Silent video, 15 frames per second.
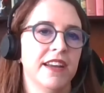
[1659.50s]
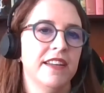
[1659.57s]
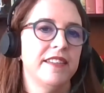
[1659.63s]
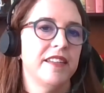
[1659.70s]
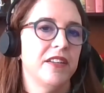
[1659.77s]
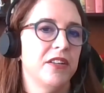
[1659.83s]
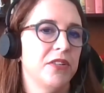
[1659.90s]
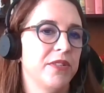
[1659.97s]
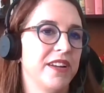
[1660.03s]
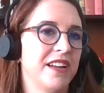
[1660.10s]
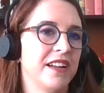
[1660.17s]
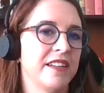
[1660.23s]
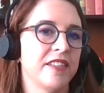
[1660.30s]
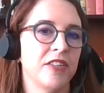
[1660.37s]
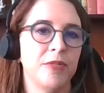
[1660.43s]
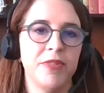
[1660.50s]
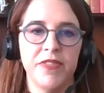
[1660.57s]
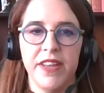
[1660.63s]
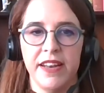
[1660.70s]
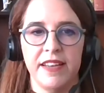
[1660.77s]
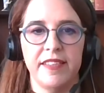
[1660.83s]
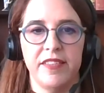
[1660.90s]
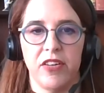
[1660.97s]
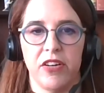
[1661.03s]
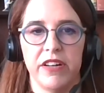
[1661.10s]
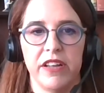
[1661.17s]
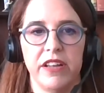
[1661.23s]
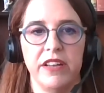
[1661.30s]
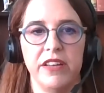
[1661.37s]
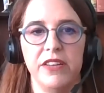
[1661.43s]
So in terms of getting
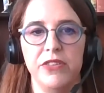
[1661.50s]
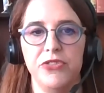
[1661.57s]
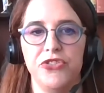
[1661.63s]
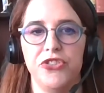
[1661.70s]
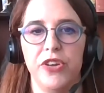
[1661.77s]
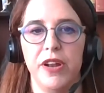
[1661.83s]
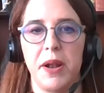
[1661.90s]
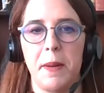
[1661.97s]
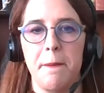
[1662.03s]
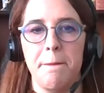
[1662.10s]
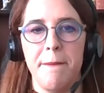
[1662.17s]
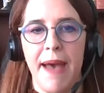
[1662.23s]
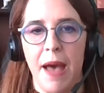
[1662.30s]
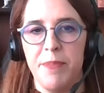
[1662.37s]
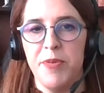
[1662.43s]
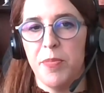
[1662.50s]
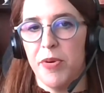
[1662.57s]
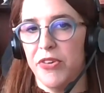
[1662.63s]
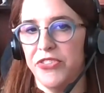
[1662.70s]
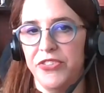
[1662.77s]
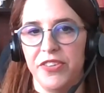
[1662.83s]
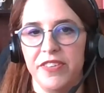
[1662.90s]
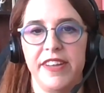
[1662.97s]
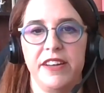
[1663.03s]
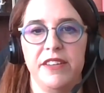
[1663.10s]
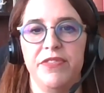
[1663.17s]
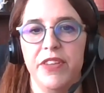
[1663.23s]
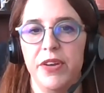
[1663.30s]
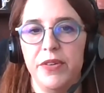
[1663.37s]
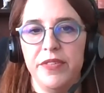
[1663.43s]
started, you should map your personal data
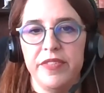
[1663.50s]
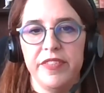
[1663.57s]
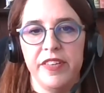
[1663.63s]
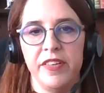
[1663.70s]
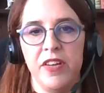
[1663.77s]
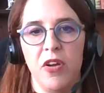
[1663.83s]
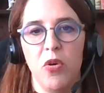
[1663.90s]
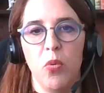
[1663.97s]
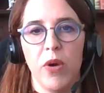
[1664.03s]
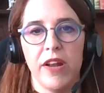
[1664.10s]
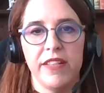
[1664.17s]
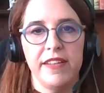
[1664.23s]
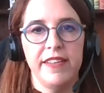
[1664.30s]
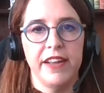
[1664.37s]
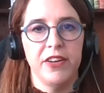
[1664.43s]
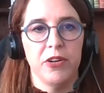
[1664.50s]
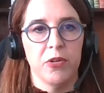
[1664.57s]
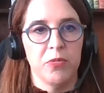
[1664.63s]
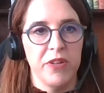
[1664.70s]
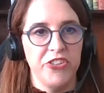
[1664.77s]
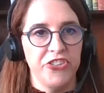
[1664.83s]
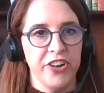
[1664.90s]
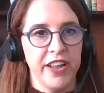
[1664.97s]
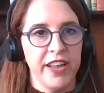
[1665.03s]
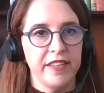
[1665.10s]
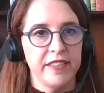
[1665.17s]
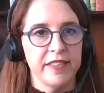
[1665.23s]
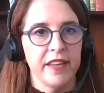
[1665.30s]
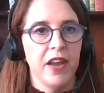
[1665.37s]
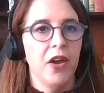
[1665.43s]
flows to know where the data
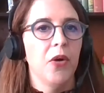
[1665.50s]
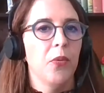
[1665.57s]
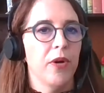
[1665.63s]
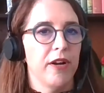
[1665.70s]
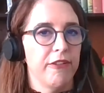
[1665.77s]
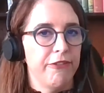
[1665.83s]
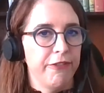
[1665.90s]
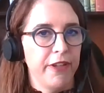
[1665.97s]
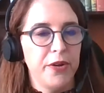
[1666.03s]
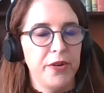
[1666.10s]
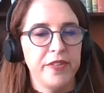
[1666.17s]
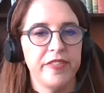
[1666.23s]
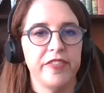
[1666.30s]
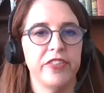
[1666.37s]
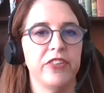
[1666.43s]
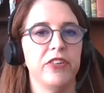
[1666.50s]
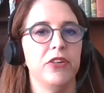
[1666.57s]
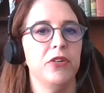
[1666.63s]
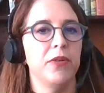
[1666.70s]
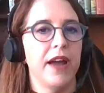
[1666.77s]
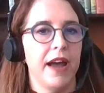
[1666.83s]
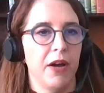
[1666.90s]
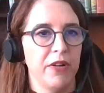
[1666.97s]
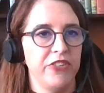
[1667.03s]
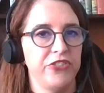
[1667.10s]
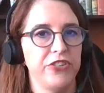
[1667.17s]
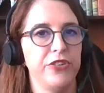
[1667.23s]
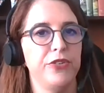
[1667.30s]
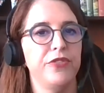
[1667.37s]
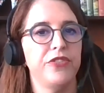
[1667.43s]
originates, where it flows to, how
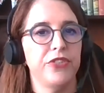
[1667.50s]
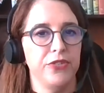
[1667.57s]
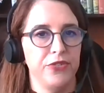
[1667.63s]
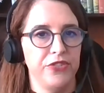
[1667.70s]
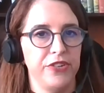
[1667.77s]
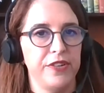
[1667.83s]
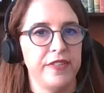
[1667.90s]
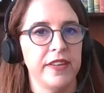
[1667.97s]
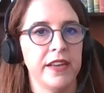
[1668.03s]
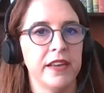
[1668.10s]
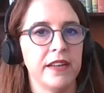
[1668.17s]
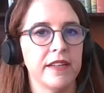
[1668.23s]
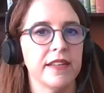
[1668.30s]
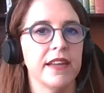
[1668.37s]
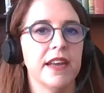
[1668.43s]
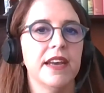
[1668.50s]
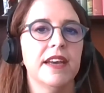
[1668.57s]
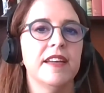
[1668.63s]
it's used, who's using it.